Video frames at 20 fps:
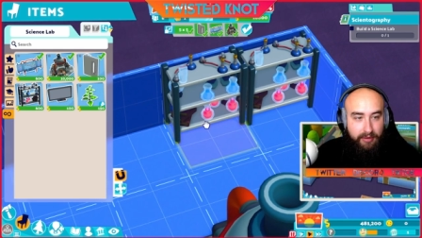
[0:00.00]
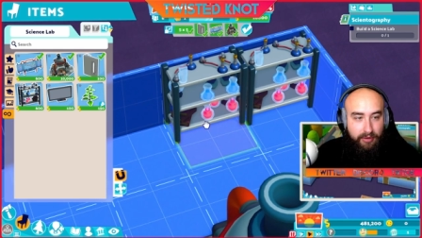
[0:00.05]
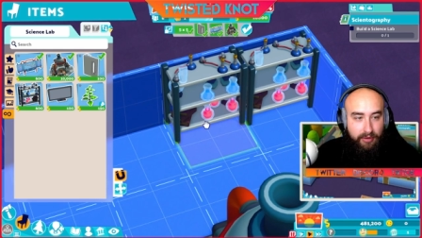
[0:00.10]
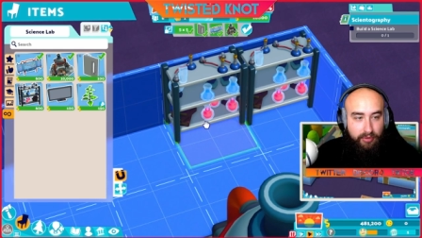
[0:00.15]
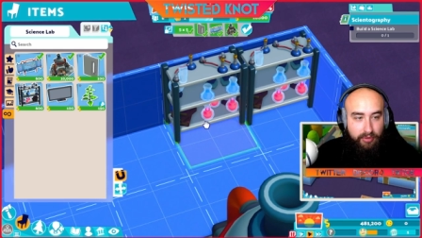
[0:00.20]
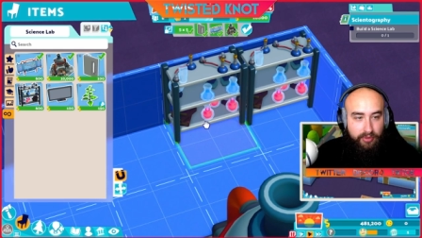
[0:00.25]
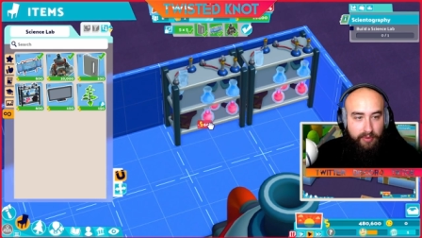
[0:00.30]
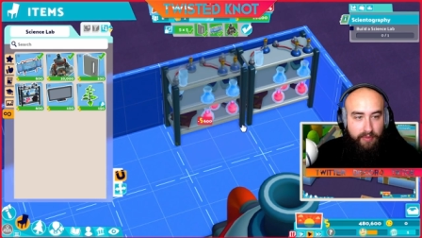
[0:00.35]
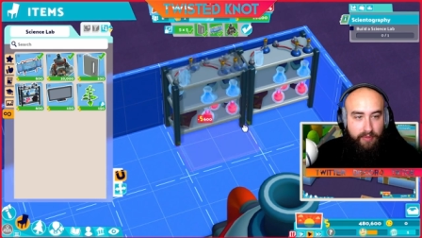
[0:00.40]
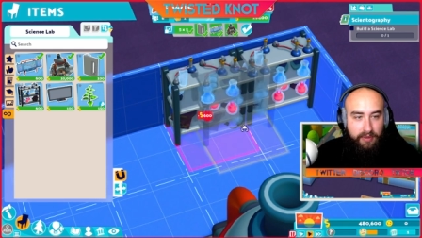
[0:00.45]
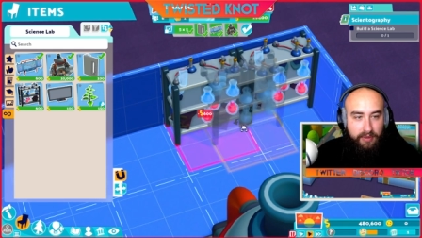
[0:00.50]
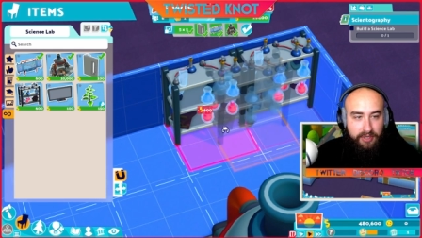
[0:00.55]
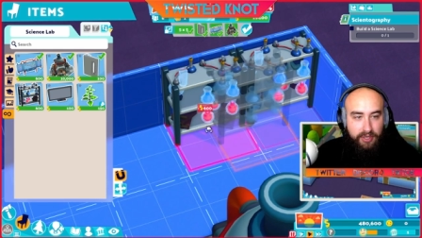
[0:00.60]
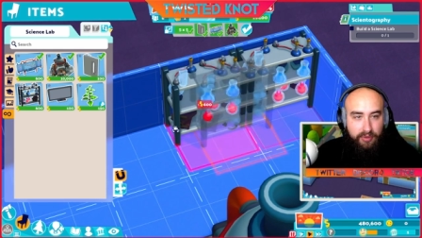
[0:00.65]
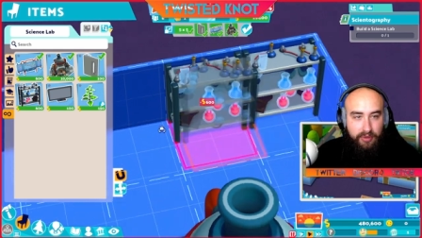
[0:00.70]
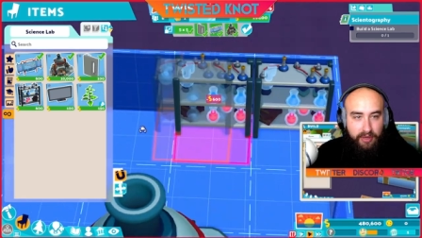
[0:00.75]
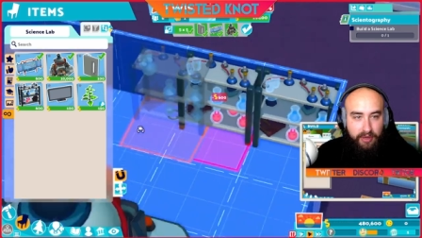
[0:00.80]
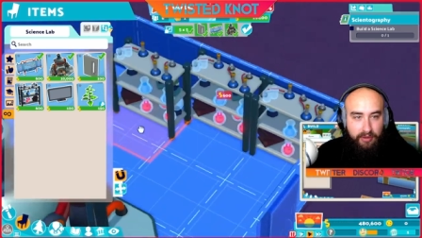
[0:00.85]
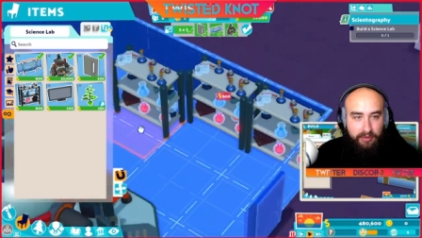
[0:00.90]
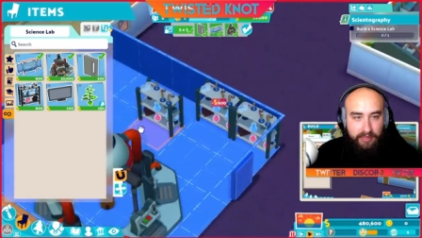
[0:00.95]
Well, should we put
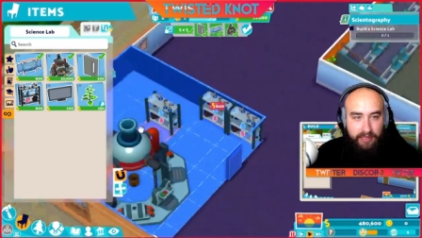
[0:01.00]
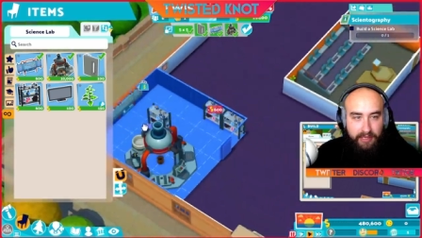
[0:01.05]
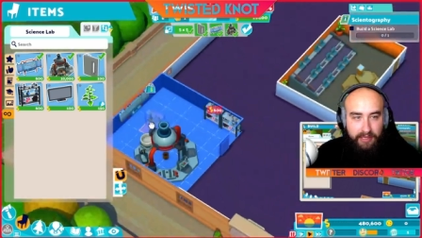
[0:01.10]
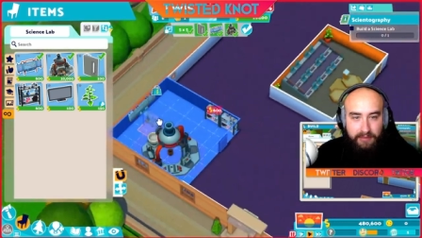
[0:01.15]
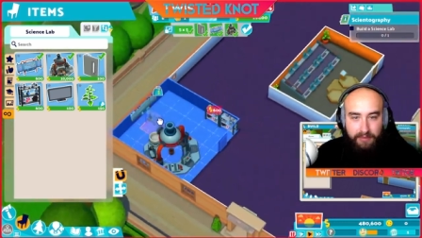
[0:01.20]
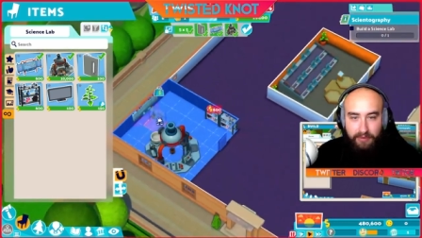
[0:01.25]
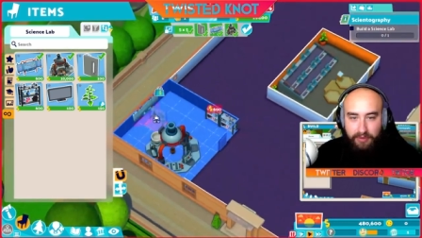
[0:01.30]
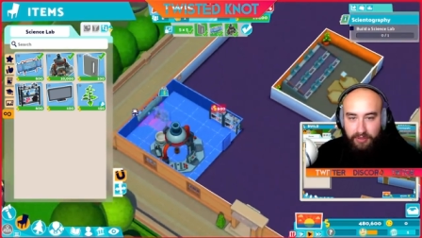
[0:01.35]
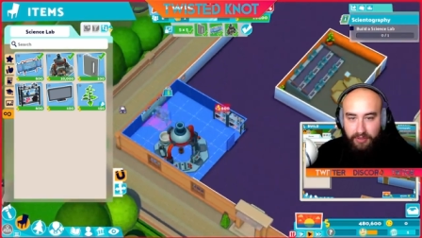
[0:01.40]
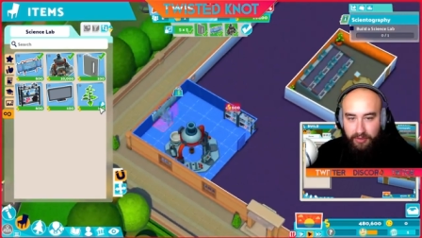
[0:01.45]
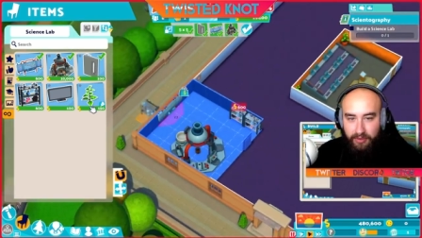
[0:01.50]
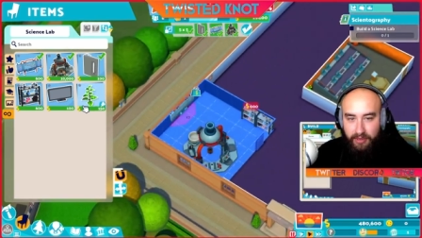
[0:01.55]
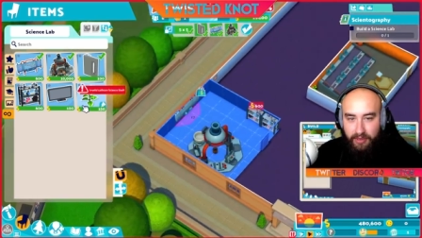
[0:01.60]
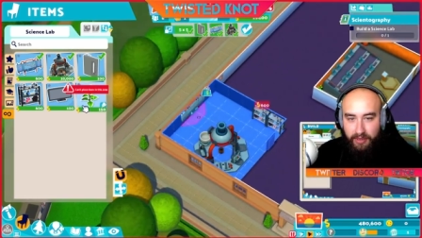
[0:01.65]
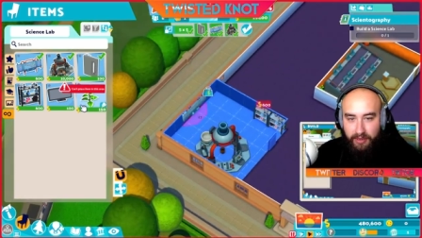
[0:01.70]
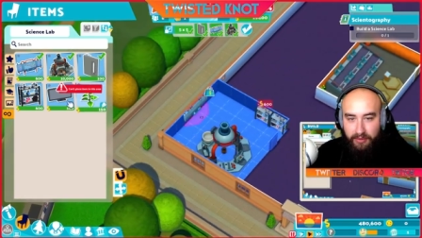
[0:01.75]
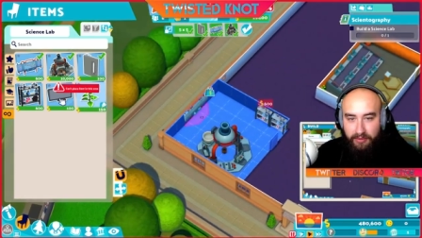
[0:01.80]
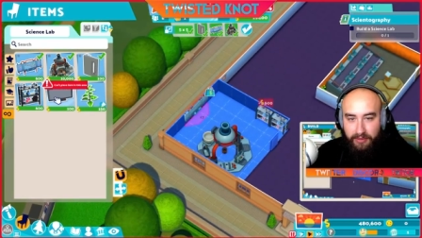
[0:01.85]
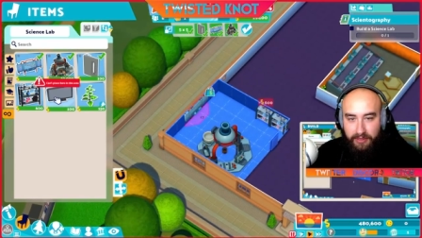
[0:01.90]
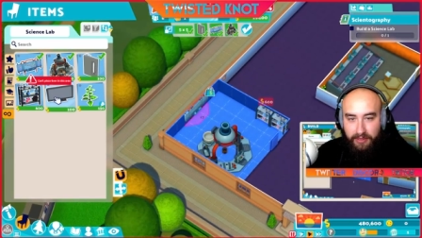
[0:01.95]
two of those in? Let's put two of
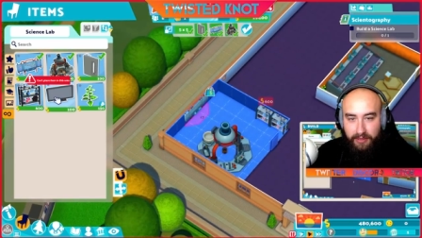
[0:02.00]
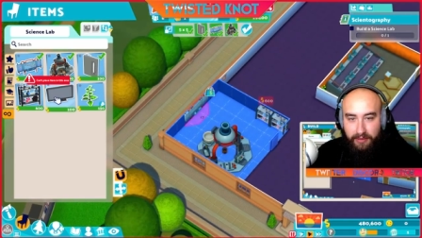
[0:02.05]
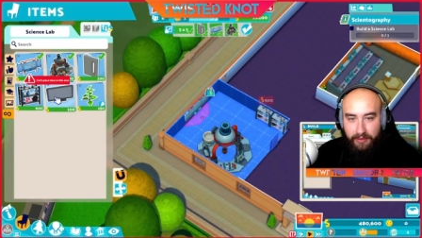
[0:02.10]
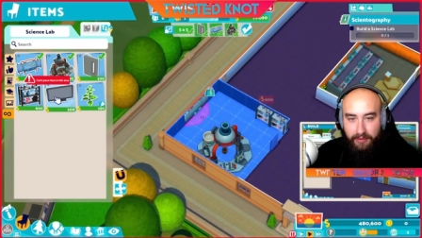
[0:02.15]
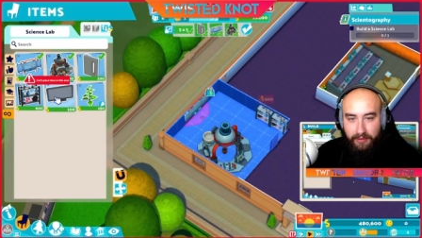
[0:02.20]
those.